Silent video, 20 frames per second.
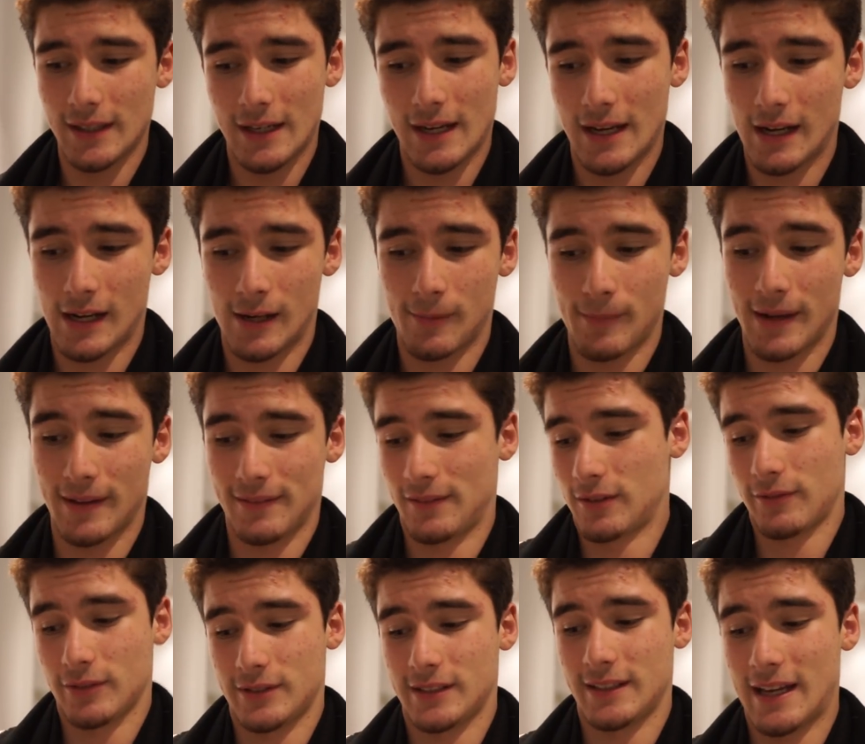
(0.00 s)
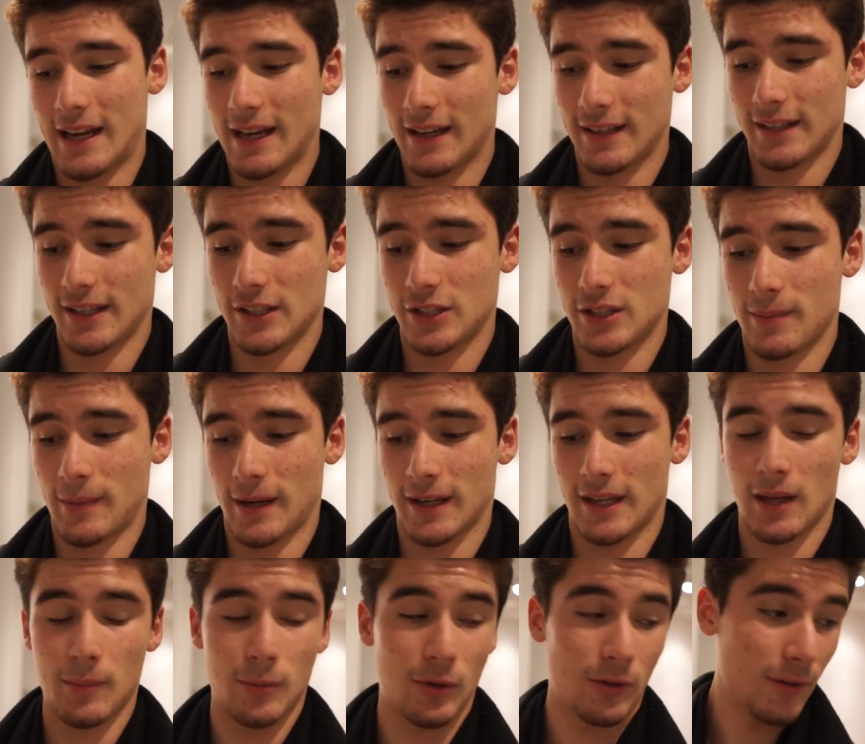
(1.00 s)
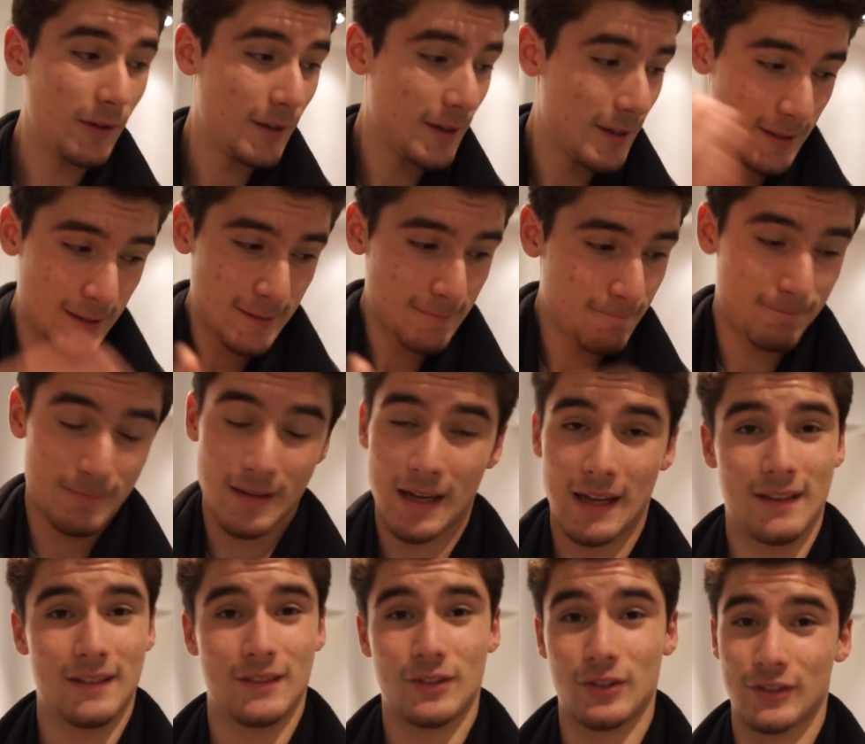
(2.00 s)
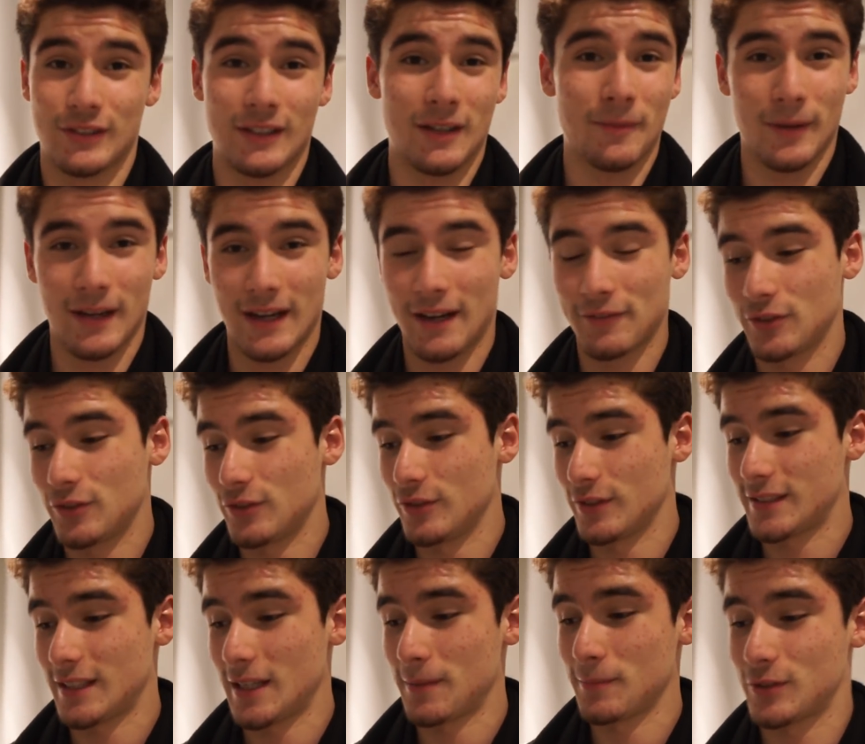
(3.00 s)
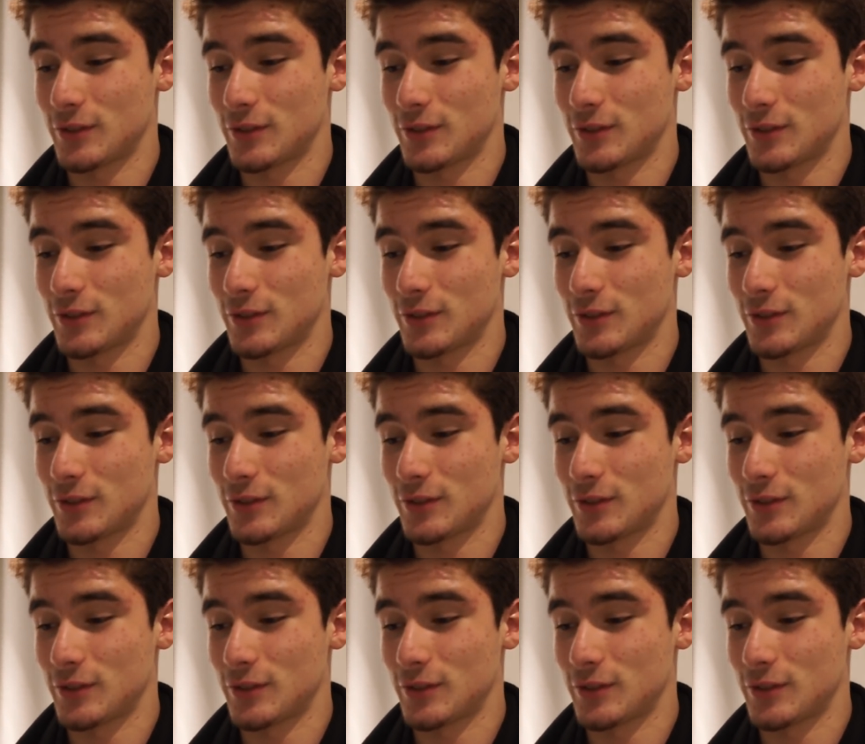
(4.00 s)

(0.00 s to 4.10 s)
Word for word: and obviously that had an HDMI cable, and turns out I'm gonna have to do the same.